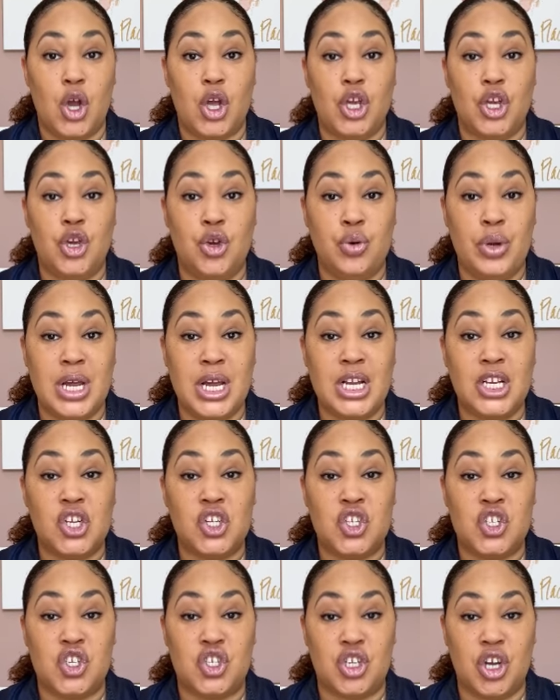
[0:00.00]
You need to
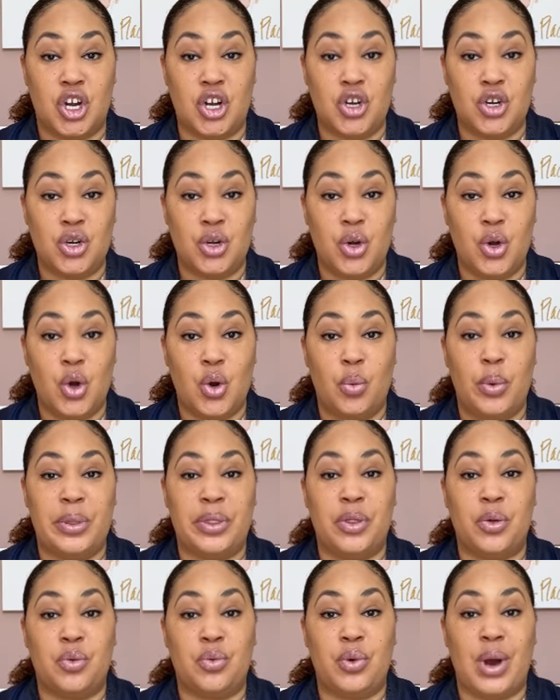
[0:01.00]
start
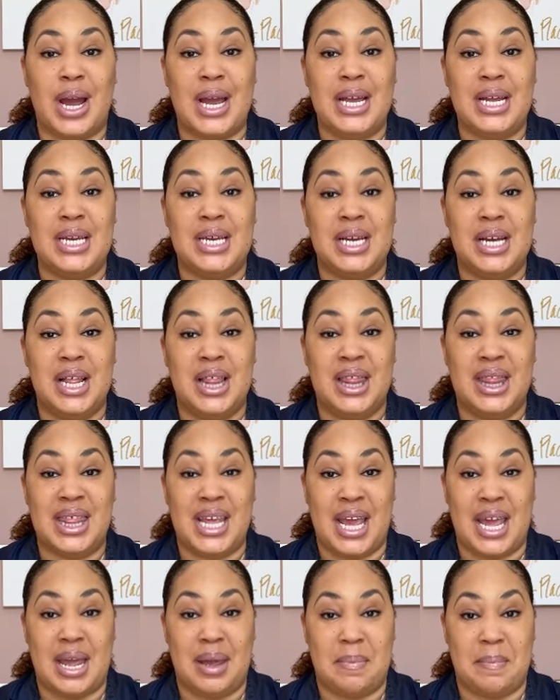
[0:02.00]
with the right
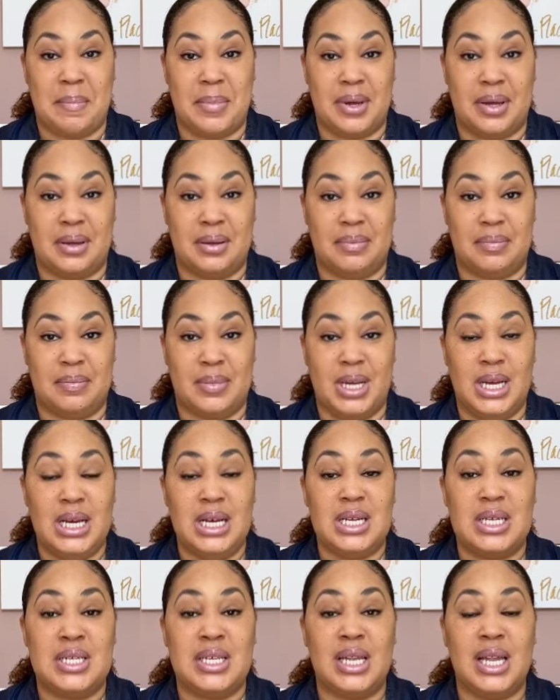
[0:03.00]
theme.
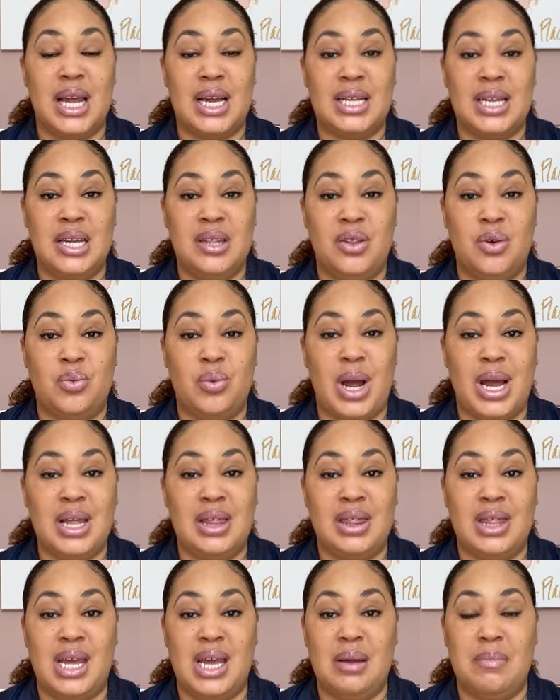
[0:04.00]
Selecting the
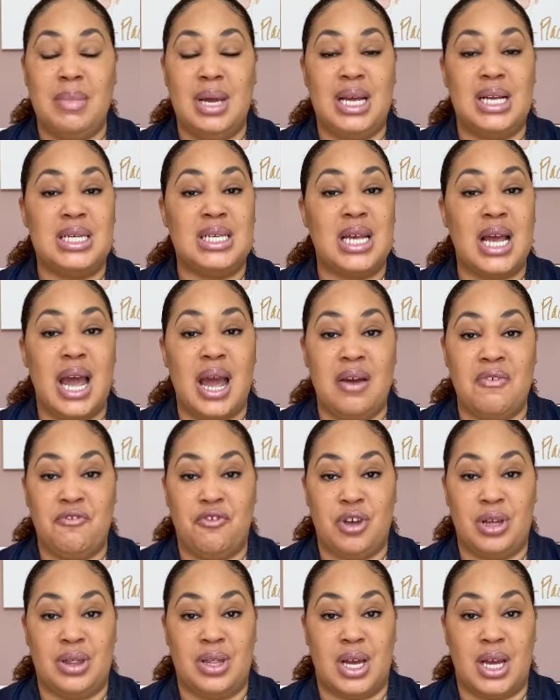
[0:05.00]
right theme is
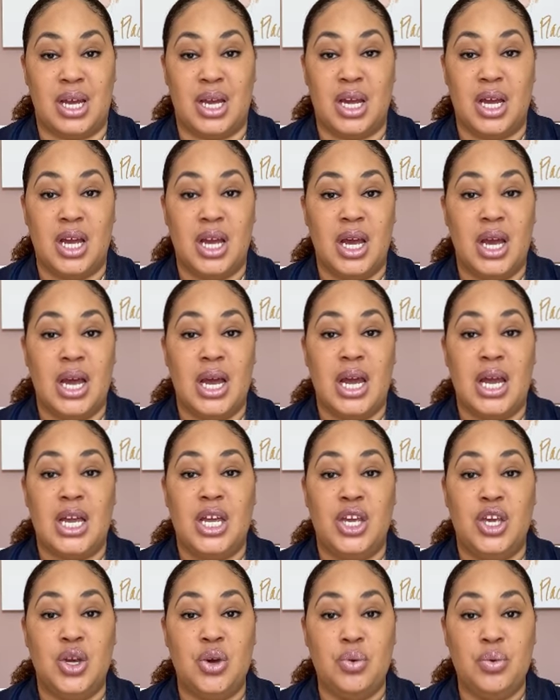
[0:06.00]
everything.
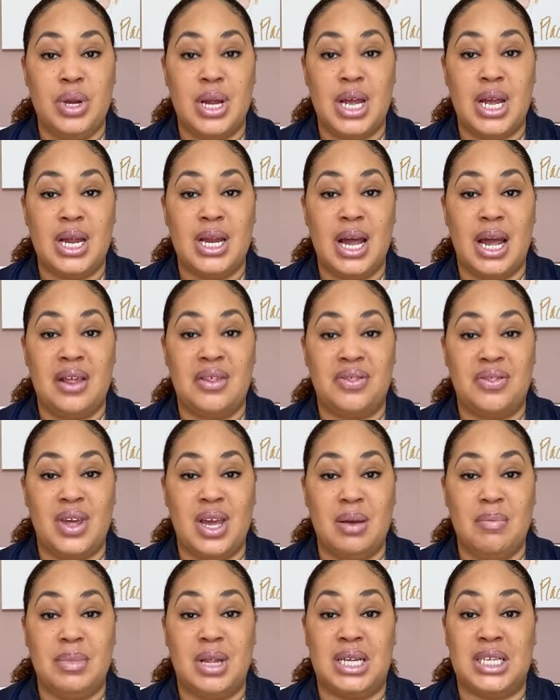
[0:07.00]
You need a
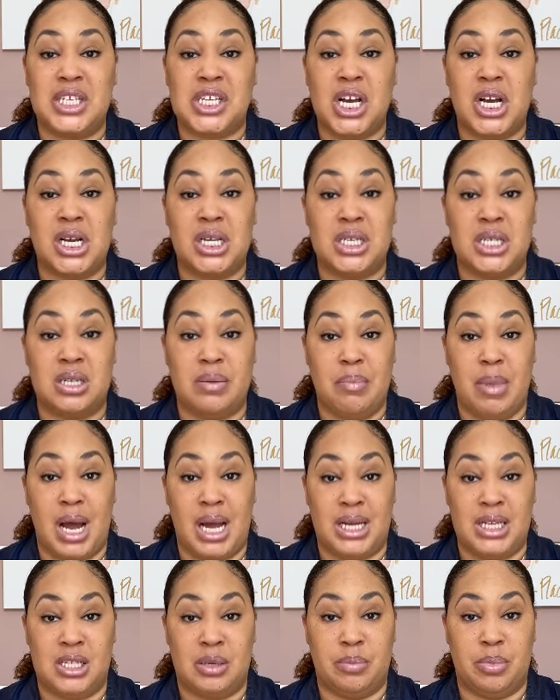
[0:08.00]
theme that's
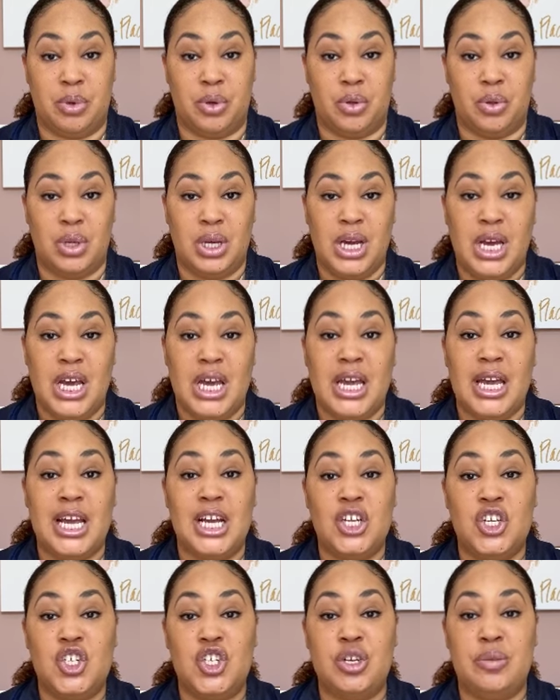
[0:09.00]
customizable.
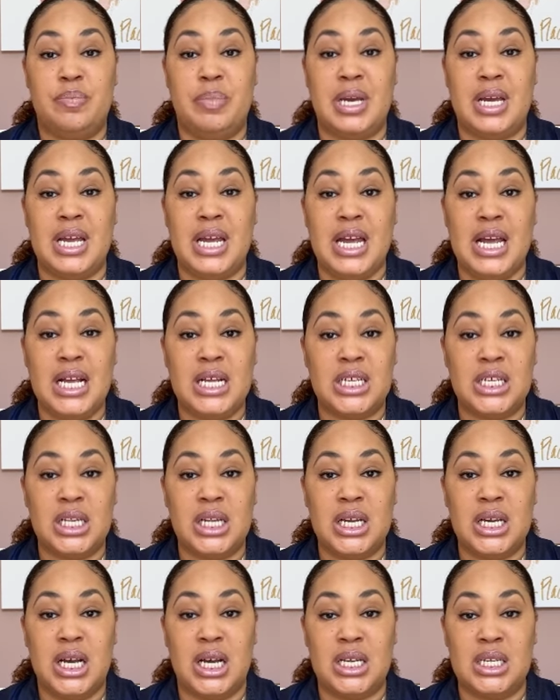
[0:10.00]
It should be
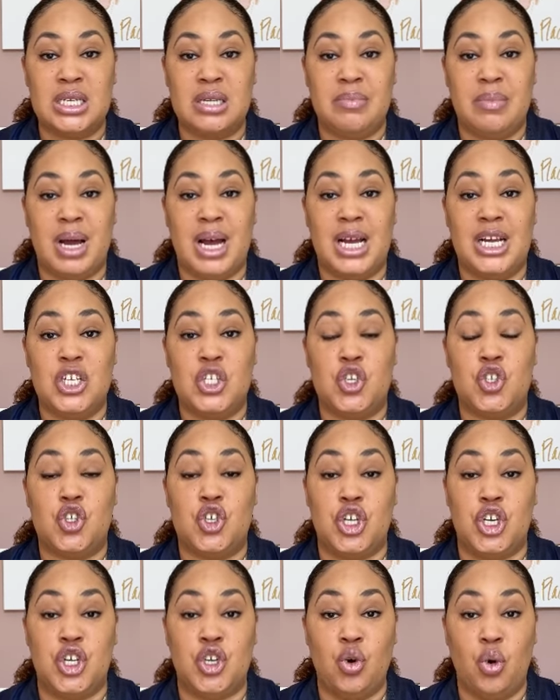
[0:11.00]
easily customized
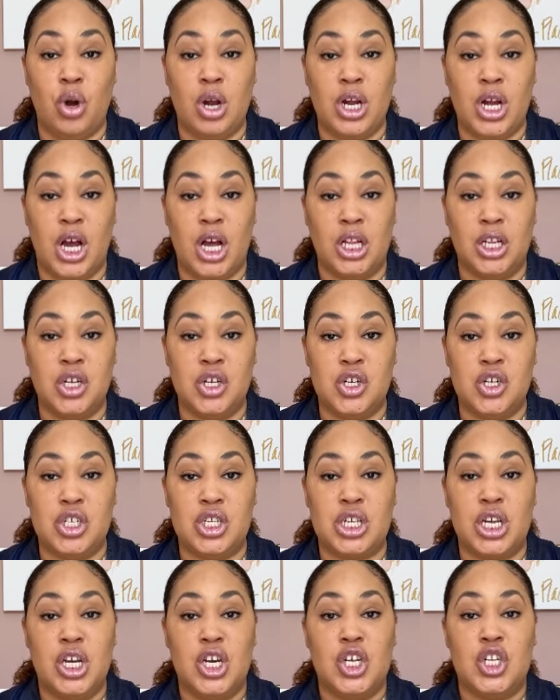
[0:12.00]
to your
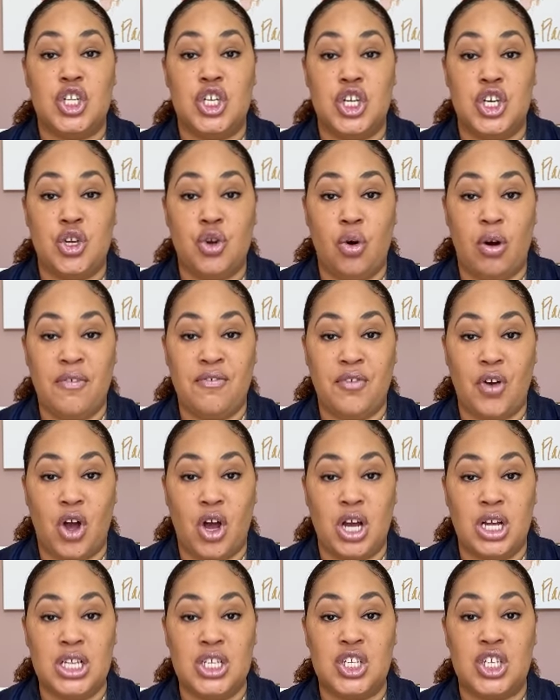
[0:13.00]
colors, to your
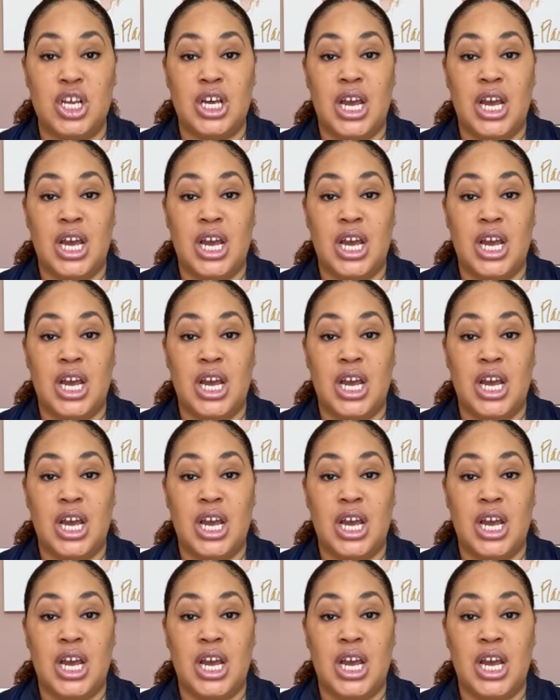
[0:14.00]
fonts,